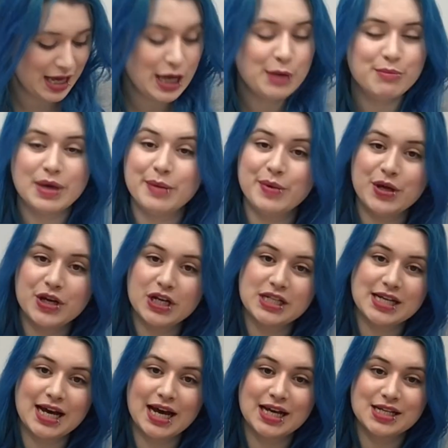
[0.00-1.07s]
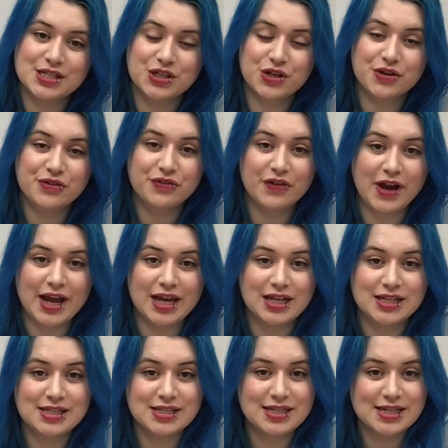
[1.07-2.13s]
Maybe you could ask your
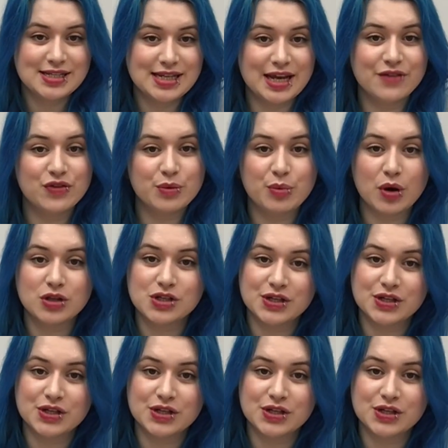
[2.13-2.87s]
friends to save their bottle